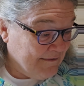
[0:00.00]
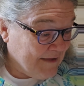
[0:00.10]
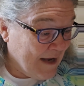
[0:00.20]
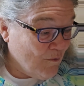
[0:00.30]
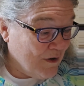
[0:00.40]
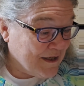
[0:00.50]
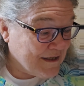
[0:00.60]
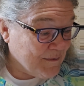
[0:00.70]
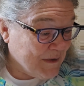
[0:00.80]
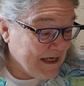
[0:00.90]
they wanted
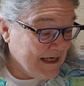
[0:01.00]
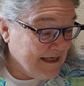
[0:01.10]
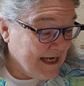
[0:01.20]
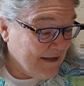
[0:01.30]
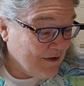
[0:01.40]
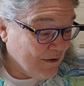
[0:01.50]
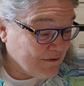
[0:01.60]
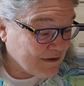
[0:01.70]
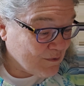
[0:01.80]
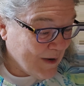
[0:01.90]
to be in
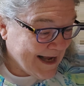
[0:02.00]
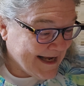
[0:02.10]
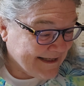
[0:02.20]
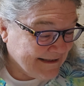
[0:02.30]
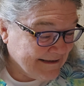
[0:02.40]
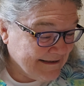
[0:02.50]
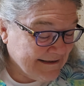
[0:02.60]
those swine.